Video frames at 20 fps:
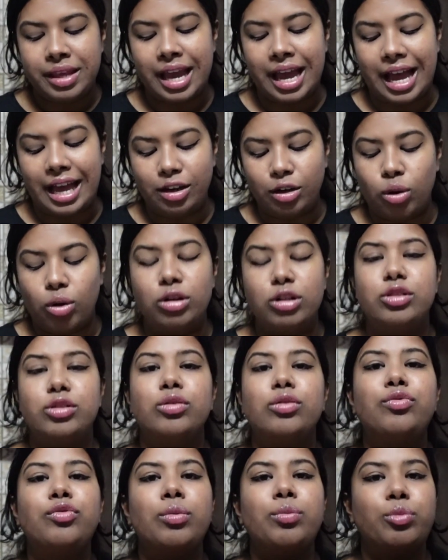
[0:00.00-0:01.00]
and
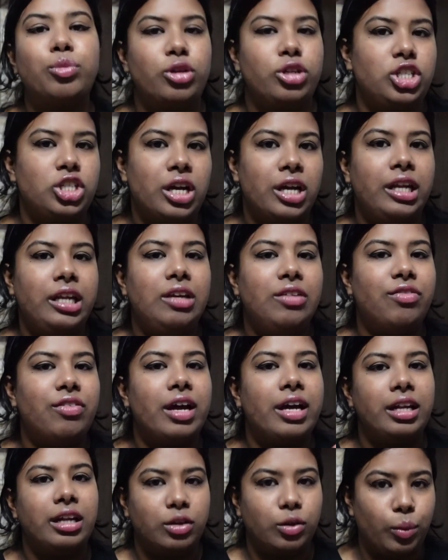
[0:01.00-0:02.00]
also for Burj Khalifa
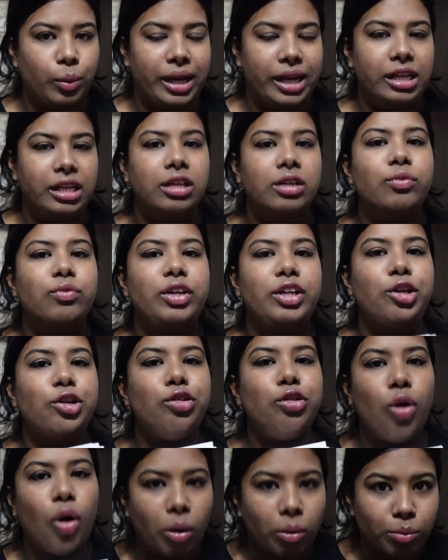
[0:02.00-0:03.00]
and Aquarium we
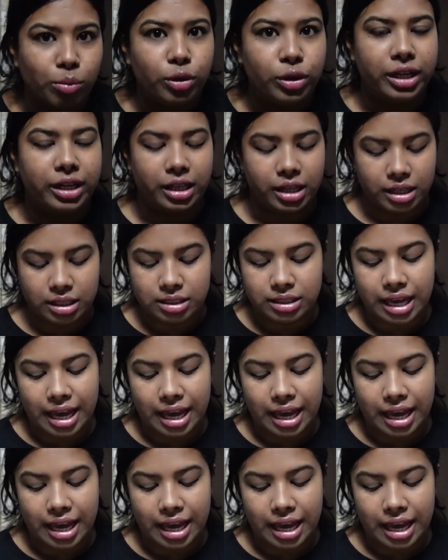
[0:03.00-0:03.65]
took combo tickets,